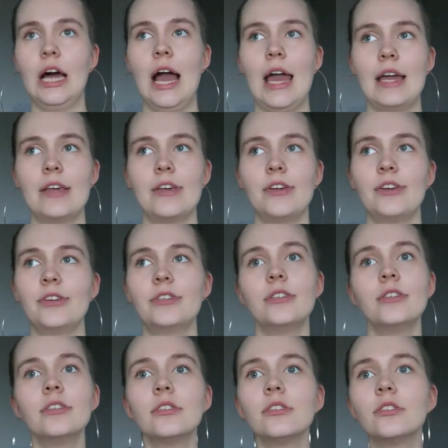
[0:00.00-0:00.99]
Like
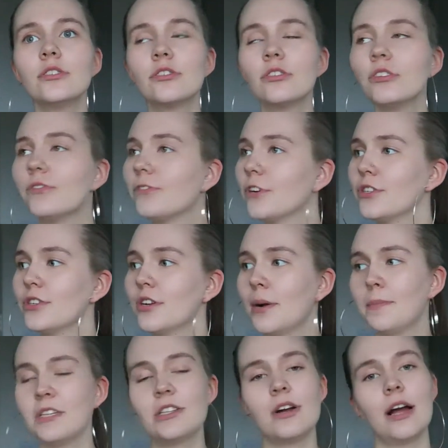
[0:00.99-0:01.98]
during the first
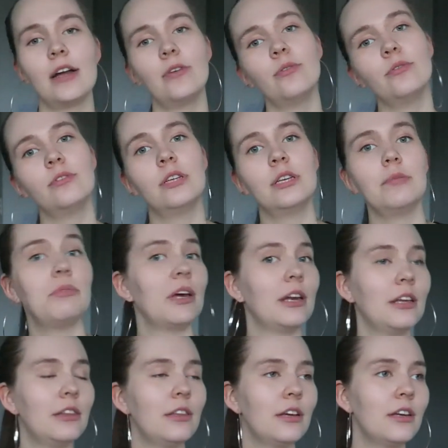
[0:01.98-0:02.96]
trimester I couldn't keep
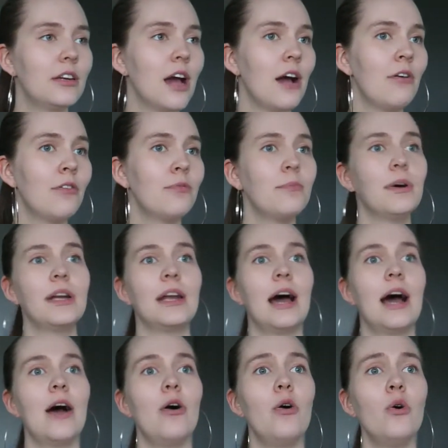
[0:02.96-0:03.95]
anything down, but
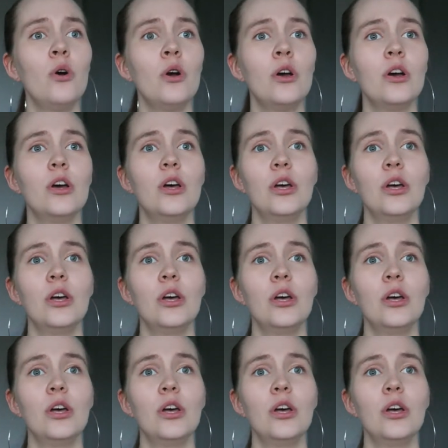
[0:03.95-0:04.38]
now